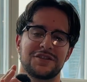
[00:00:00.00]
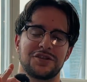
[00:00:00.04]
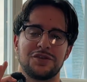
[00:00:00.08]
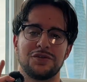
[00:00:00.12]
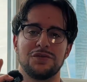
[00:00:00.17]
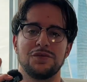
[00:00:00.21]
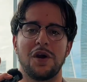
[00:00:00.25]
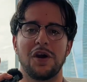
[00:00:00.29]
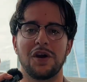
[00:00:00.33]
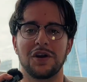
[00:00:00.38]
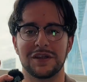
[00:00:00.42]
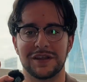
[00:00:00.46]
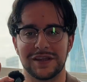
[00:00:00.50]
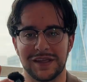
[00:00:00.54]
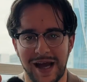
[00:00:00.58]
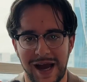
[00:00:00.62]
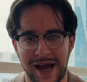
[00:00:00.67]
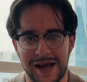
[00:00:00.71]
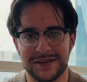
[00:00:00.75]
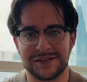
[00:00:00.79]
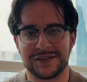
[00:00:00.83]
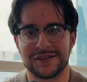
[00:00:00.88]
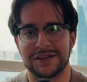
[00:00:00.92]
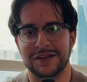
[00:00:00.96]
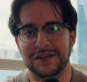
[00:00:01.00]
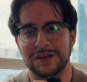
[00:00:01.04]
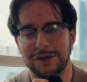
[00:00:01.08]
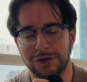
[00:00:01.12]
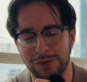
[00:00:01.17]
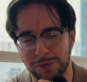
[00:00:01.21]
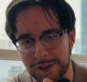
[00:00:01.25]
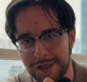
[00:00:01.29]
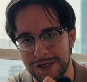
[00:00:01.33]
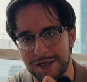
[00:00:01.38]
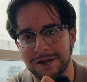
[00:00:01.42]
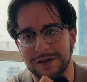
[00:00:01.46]
to our last
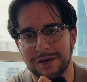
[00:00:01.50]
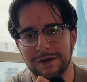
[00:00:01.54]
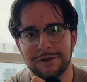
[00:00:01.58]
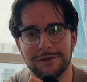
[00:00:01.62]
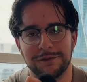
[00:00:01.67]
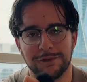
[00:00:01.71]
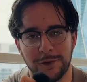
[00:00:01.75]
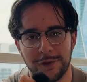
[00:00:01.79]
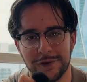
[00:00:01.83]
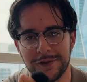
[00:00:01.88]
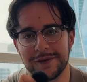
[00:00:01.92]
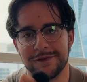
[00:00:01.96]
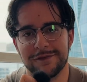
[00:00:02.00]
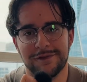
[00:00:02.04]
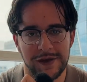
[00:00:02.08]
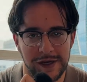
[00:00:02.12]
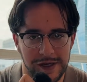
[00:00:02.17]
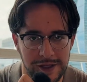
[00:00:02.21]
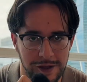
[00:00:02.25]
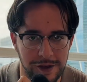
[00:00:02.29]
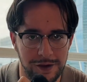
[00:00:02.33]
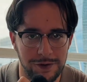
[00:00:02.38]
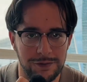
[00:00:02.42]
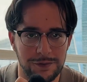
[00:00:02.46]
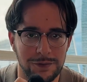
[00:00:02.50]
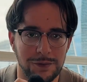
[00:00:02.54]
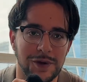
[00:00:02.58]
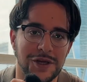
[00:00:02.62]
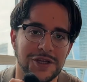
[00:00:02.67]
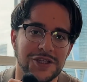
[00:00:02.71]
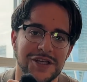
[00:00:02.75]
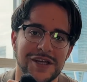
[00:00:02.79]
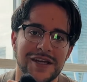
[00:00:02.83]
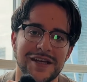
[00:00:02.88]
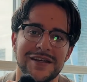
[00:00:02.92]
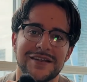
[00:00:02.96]
Greek for the video,
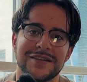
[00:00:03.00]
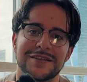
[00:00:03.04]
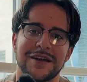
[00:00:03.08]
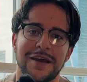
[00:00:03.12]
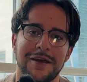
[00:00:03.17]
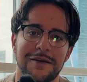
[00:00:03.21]
which is